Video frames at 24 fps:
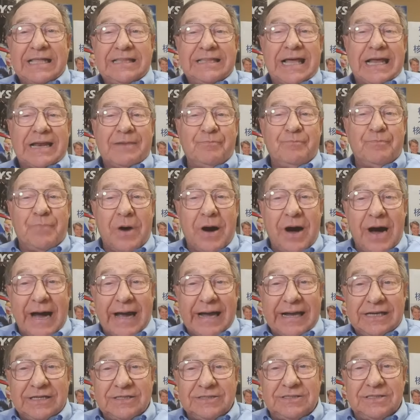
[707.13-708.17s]
that
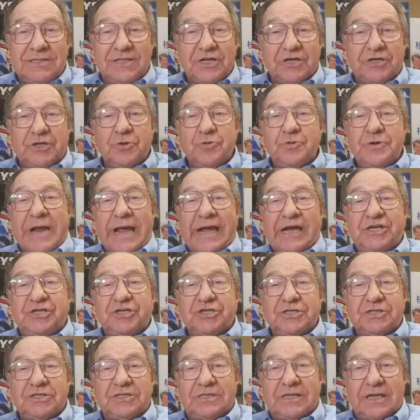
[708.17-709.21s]
binds the two
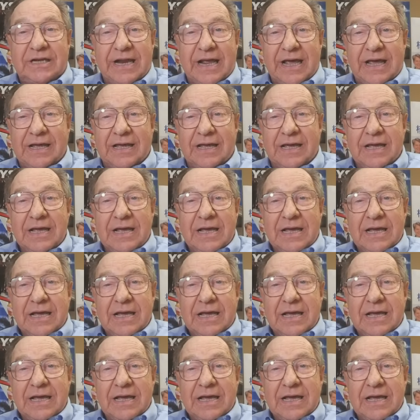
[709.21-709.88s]
nations today